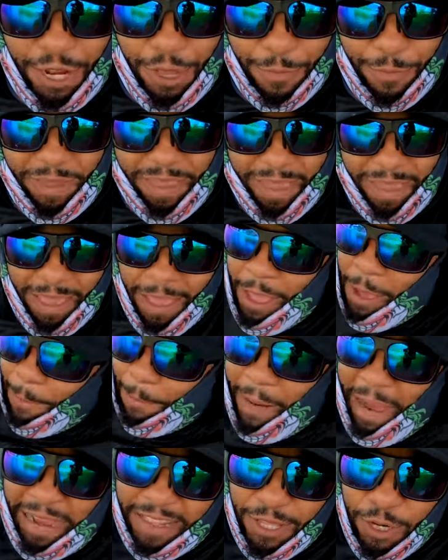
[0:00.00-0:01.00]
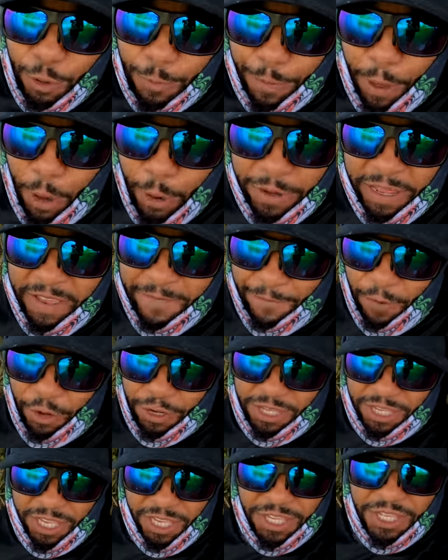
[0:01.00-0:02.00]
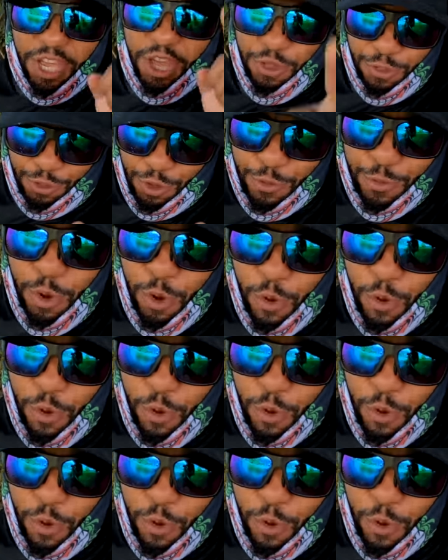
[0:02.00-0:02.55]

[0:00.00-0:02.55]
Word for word: gonna be My Little Pony versus the